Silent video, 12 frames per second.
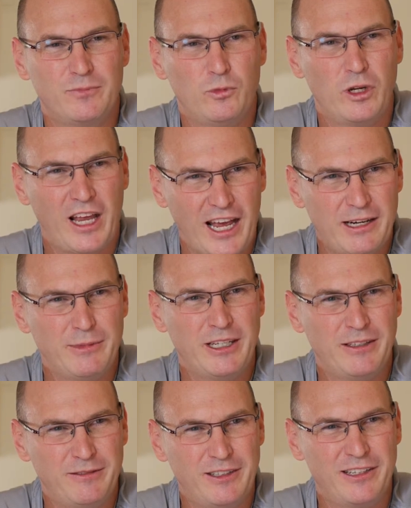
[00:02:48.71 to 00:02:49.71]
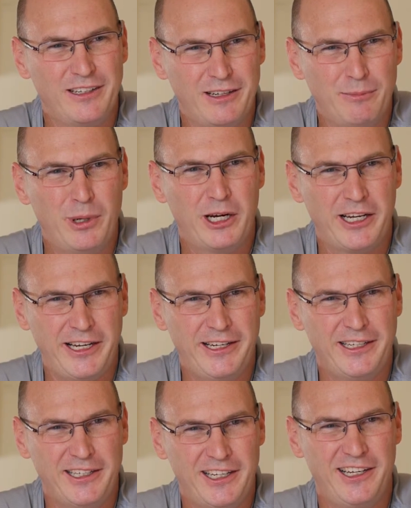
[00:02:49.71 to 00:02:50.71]
we had him in a
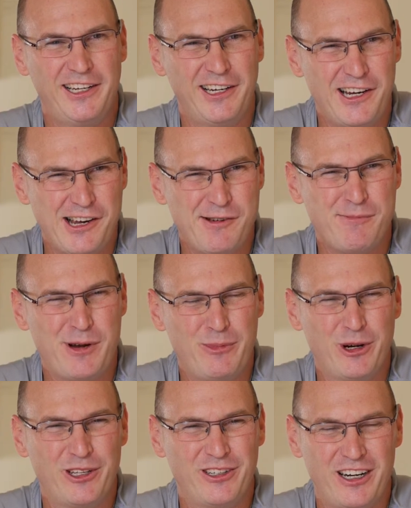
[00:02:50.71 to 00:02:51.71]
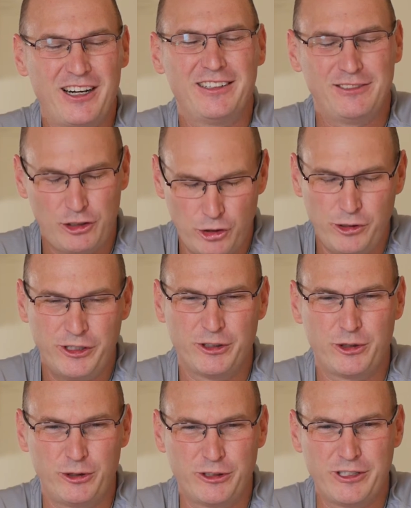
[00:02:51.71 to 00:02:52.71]
buggy. My brother, 2
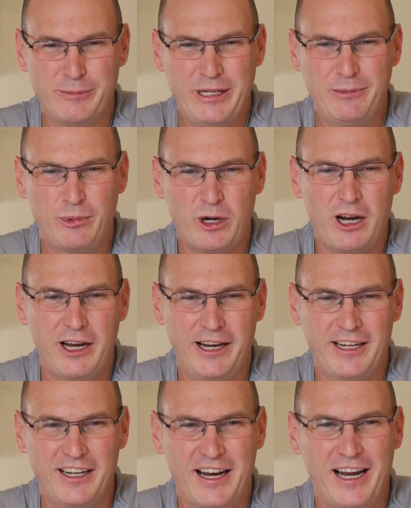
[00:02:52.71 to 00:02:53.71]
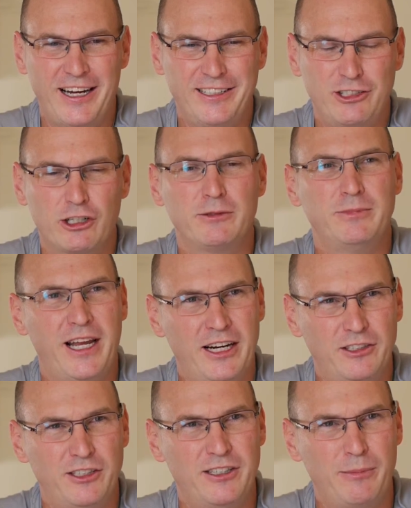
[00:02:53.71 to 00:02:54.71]
years older than me, Brian, and I took him
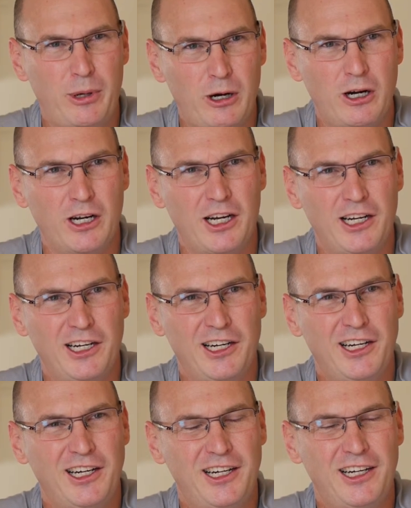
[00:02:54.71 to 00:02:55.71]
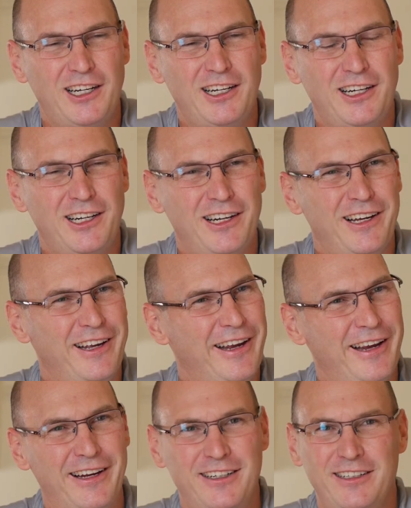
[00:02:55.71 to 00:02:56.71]
down to the park.
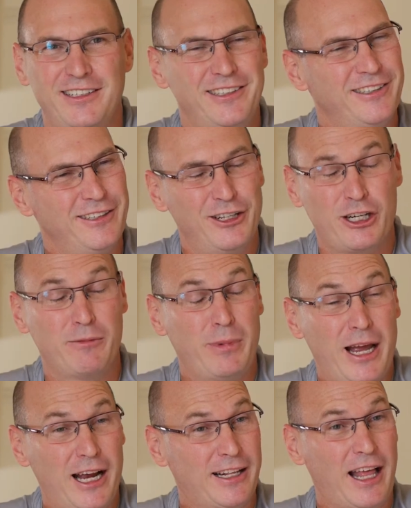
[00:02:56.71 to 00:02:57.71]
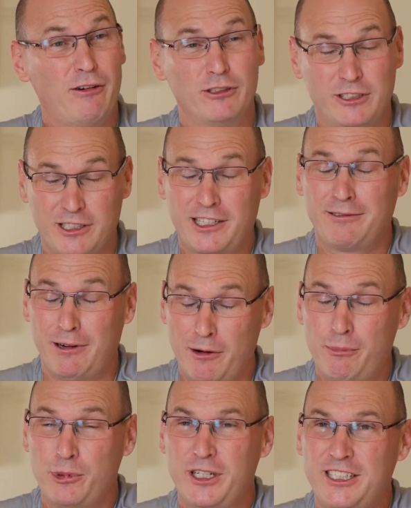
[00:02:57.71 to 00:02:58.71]
And looking back, that was a
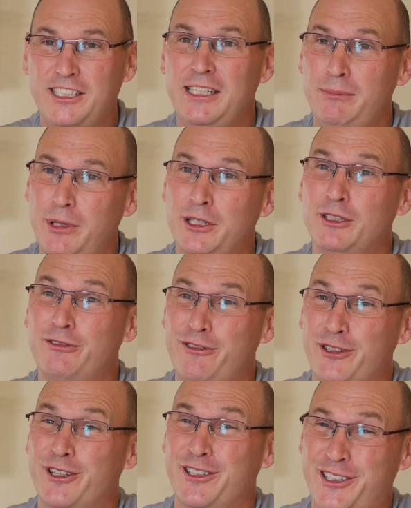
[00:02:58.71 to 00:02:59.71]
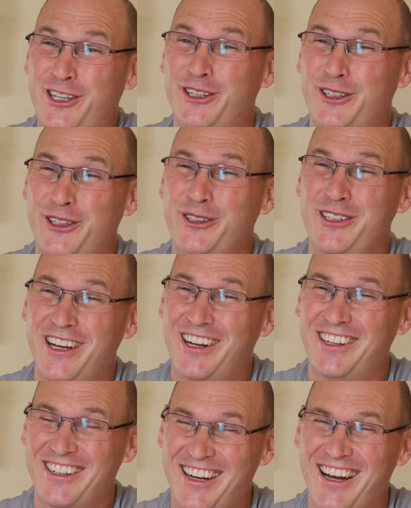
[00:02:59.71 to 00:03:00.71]
pretty steep hill for two
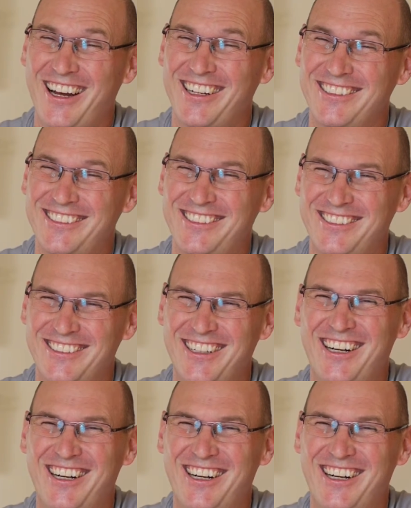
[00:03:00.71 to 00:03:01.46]
young guys to